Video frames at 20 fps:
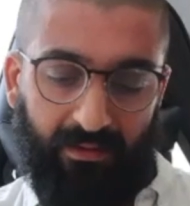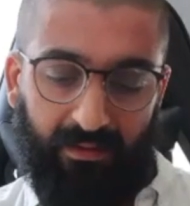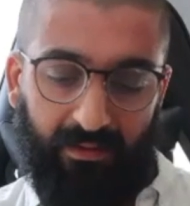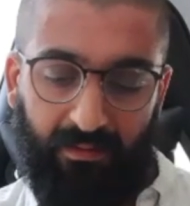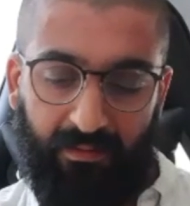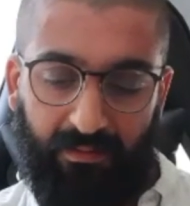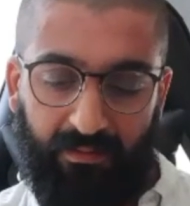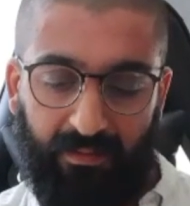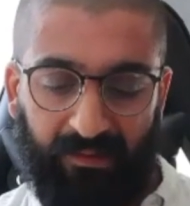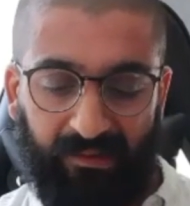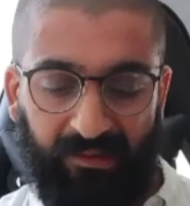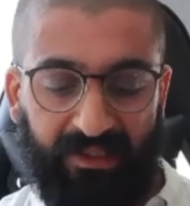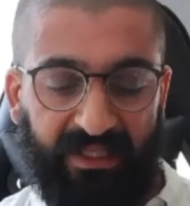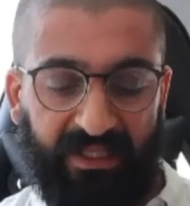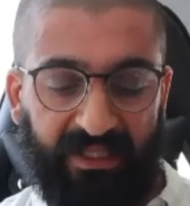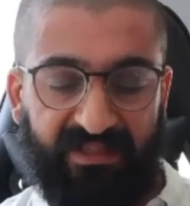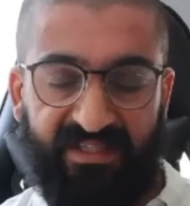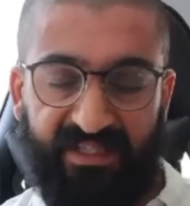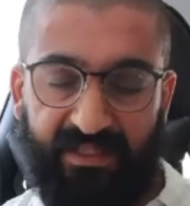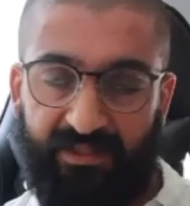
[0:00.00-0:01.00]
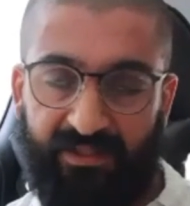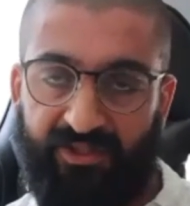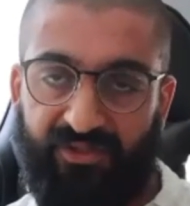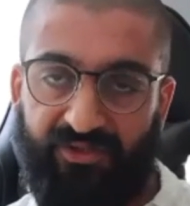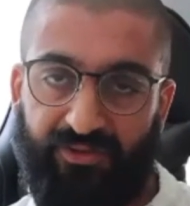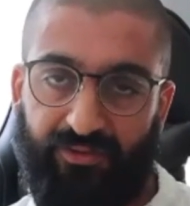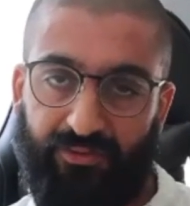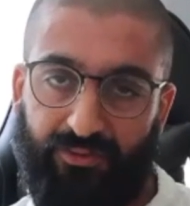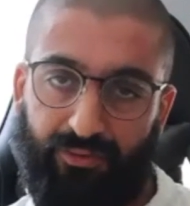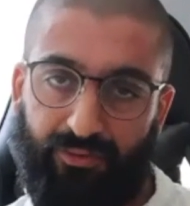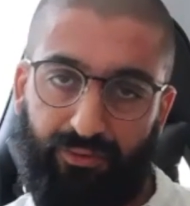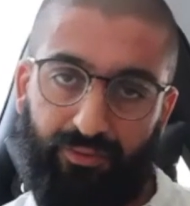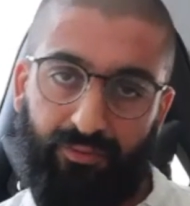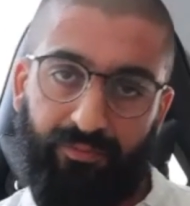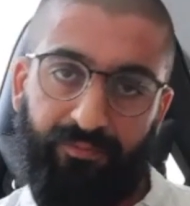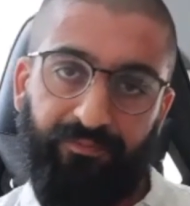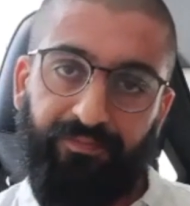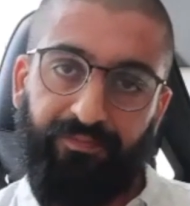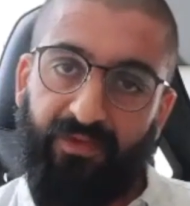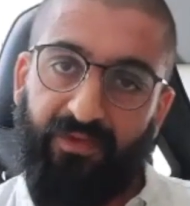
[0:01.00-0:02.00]
leaked into
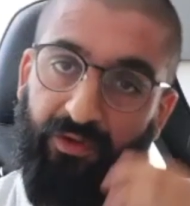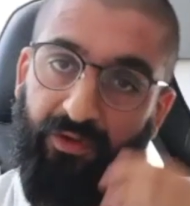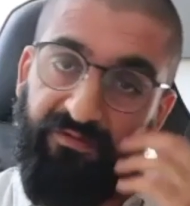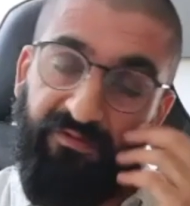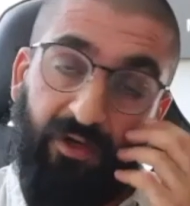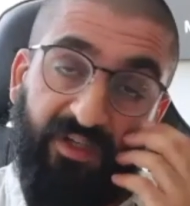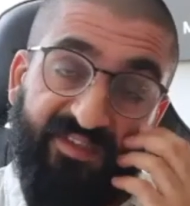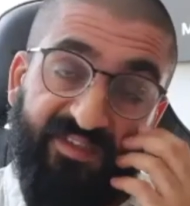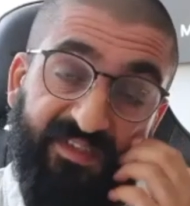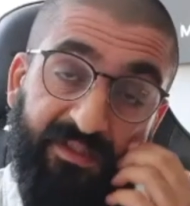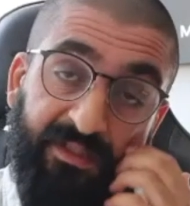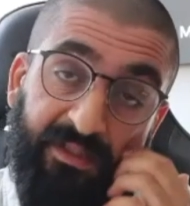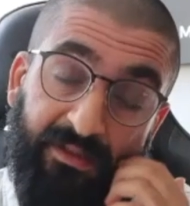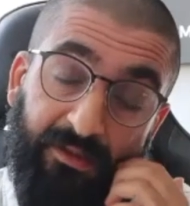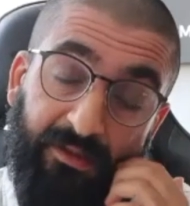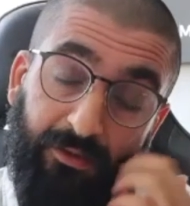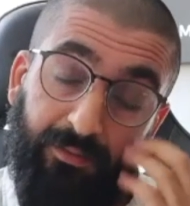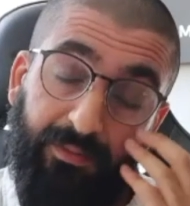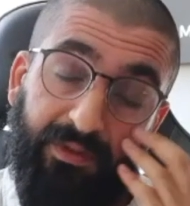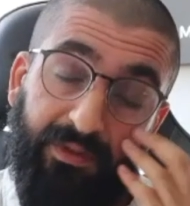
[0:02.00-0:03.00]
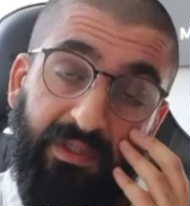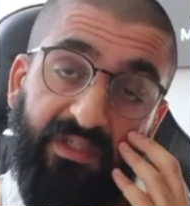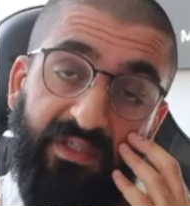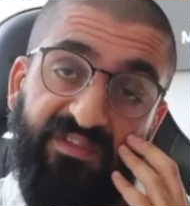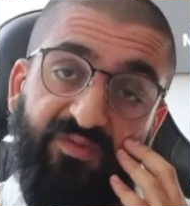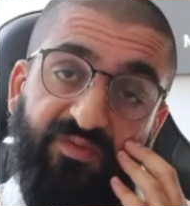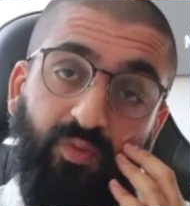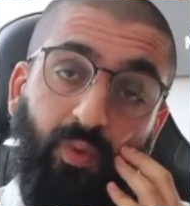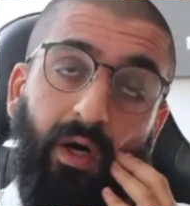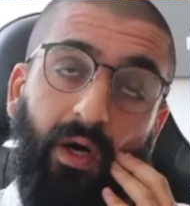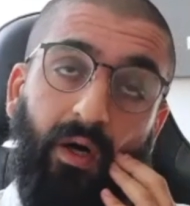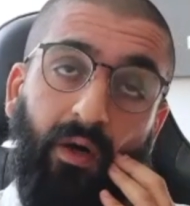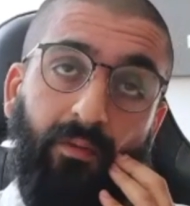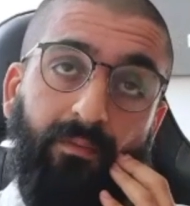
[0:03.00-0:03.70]
university a little bit as well.